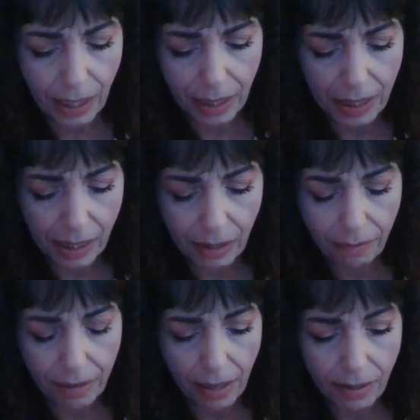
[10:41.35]
Let's
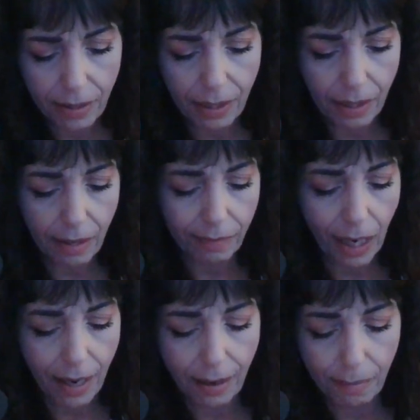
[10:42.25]
clarify this Six of
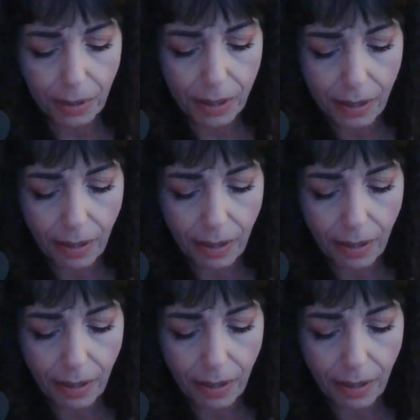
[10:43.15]
Cups.